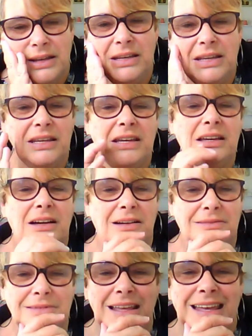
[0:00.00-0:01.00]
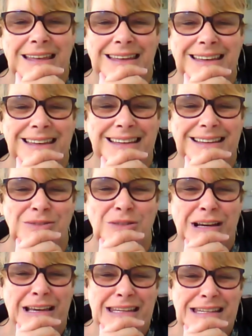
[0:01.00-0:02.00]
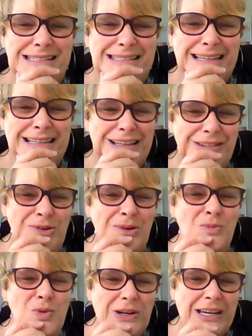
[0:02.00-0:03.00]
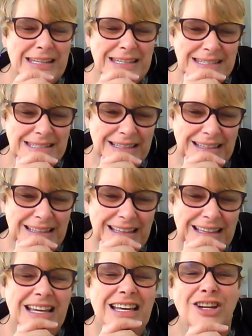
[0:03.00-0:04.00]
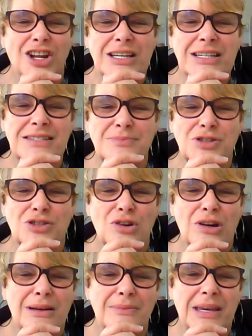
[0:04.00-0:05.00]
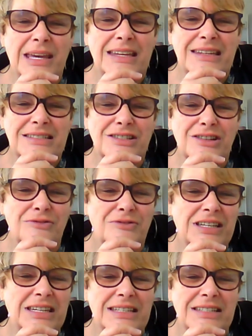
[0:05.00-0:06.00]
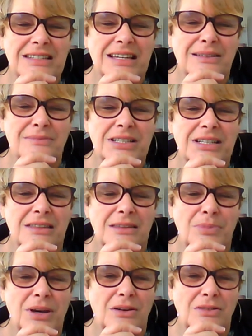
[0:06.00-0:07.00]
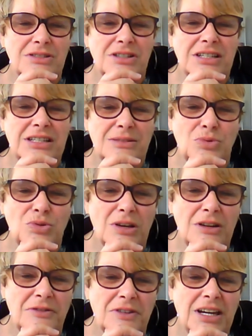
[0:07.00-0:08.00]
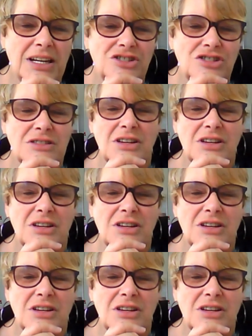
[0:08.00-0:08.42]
Yeah. What can you say? What more can you say? Like, subscribe, and don't forget to hit the bell so you get more notifications.